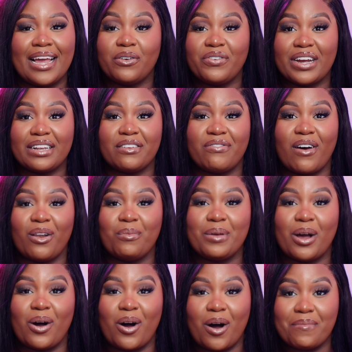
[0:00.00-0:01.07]
Don't forget to follow me
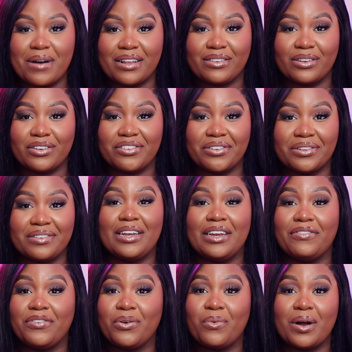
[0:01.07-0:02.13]
on all my socials. And
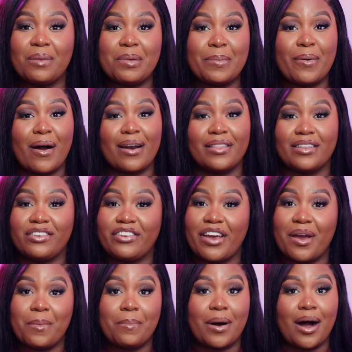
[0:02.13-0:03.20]
if you want to be part of the
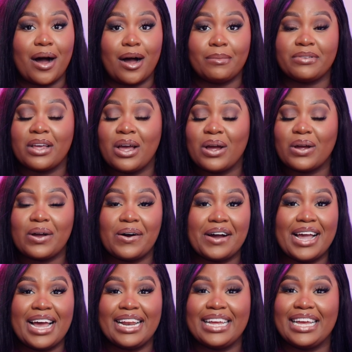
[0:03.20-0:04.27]
Cherry Bombs, go
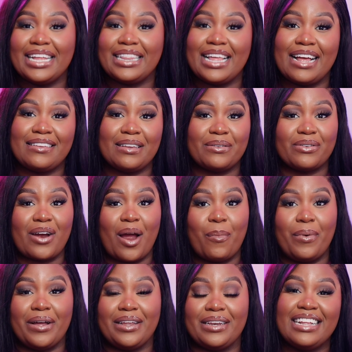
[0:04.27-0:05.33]
ahead and hit that subscribe
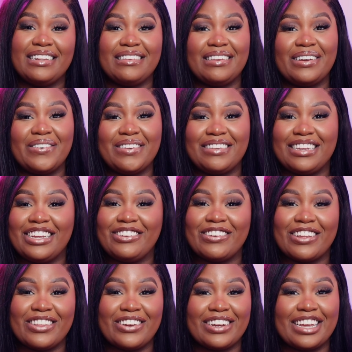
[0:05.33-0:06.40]
button. Until we see each
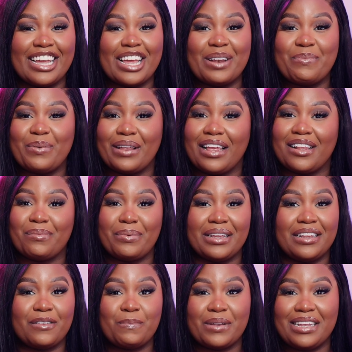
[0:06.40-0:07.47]
other again, please,
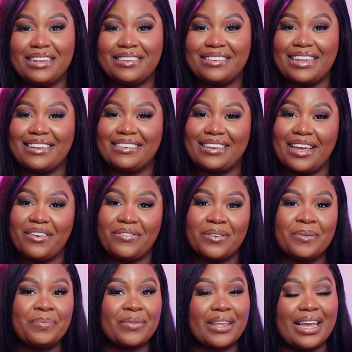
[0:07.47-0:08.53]
please, please stay safe
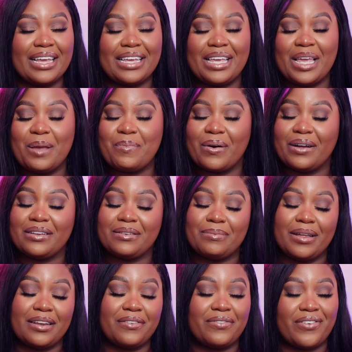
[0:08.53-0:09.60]
and keep on
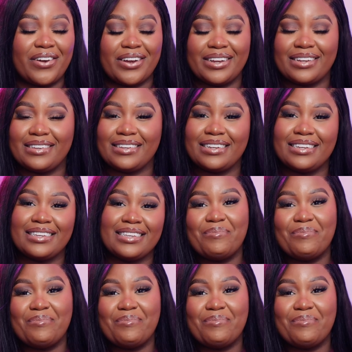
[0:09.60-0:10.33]
smelling fragrances.